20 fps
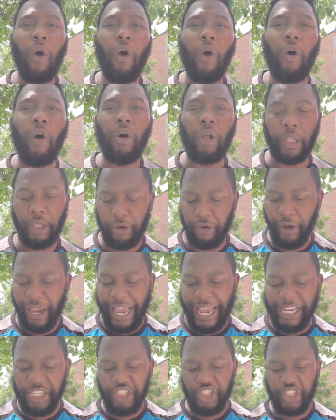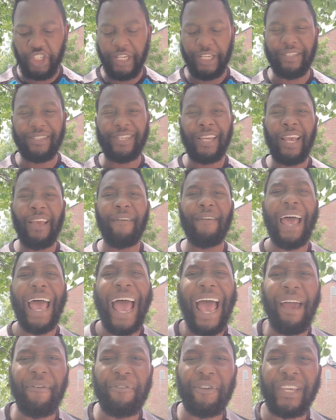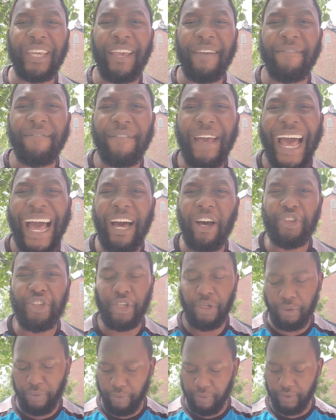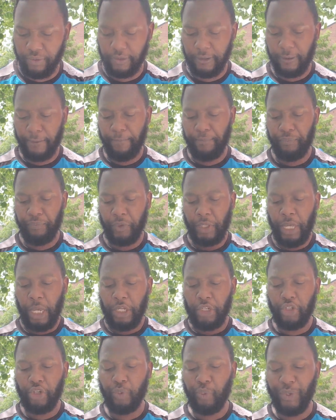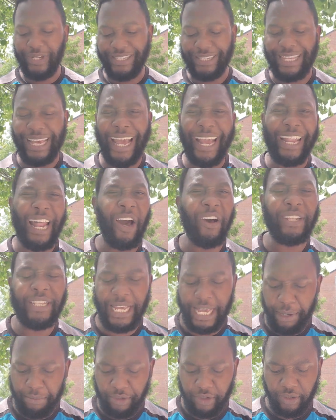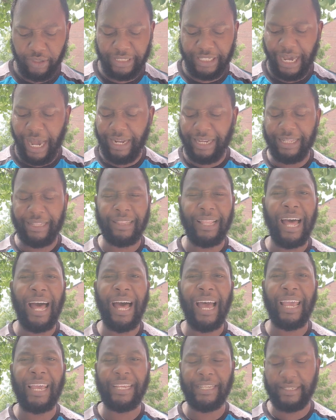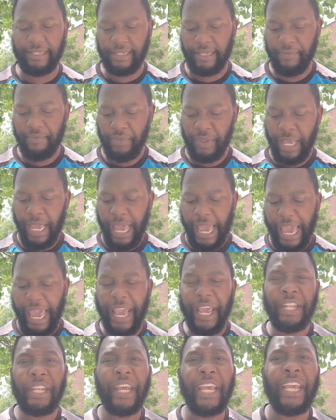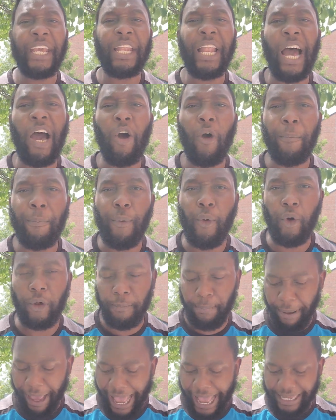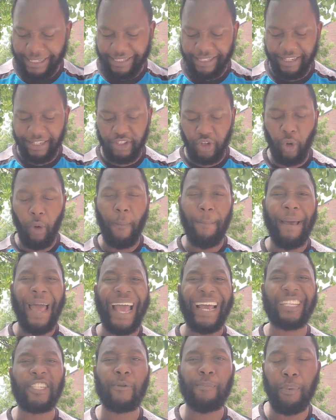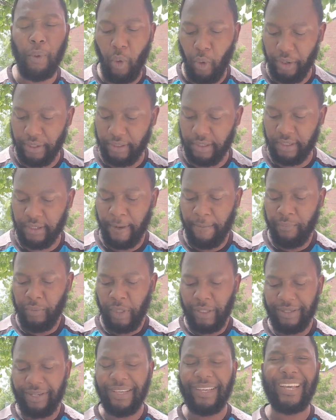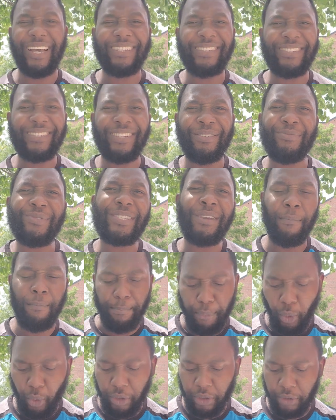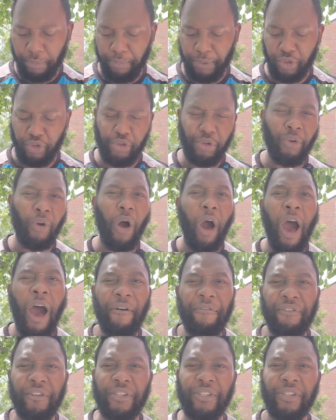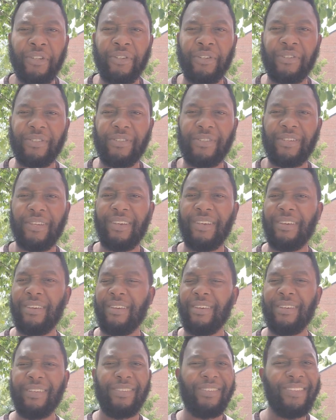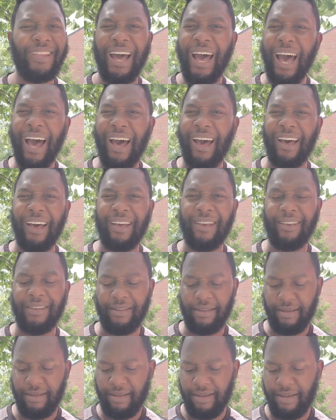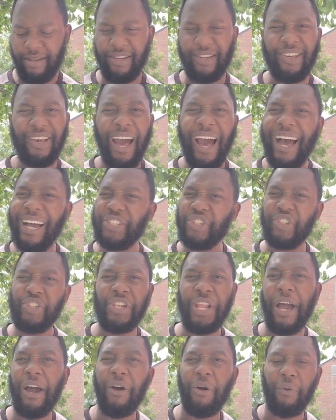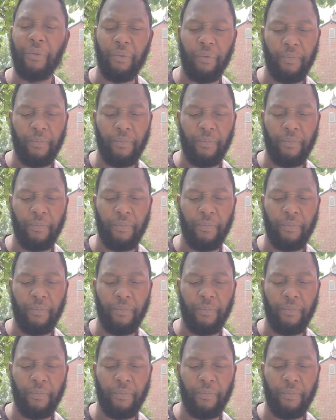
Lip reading: all her ancient African values. Should we sign our names on dotted lines, hand in our port passes or passports to customs and border patrol officers? Nah, gosh no.